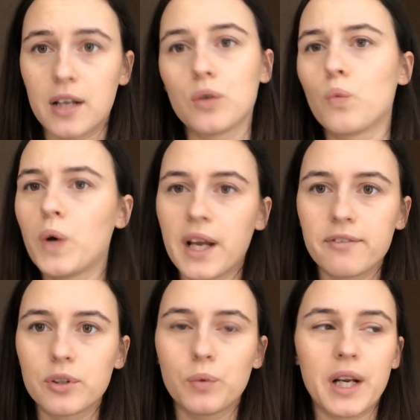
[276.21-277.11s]
or
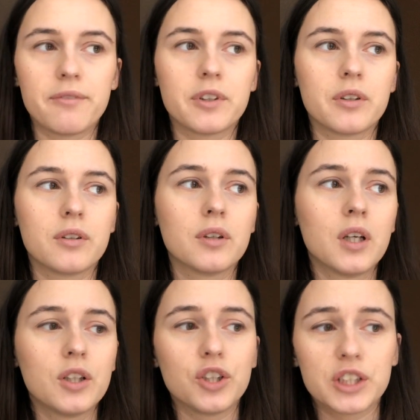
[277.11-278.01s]
whatever
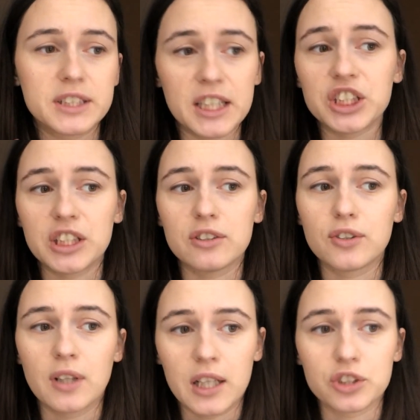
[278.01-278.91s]
you're attaching to
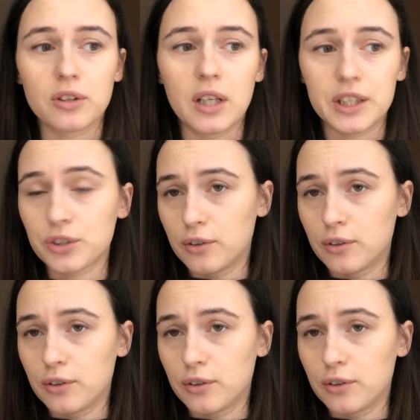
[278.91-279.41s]
the natural lash,